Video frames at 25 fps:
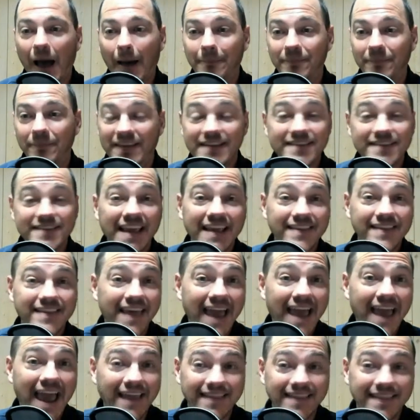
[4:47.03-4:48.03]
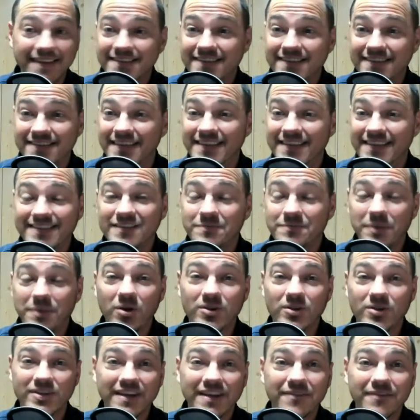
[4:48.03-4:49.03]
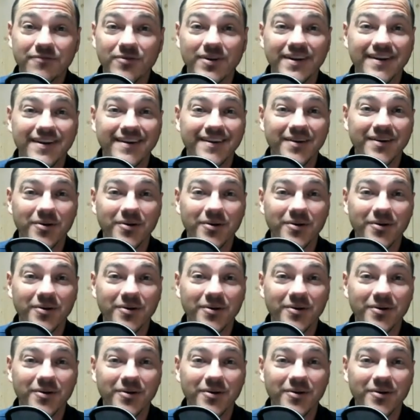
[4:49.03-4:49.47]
This ain't that. This is built different.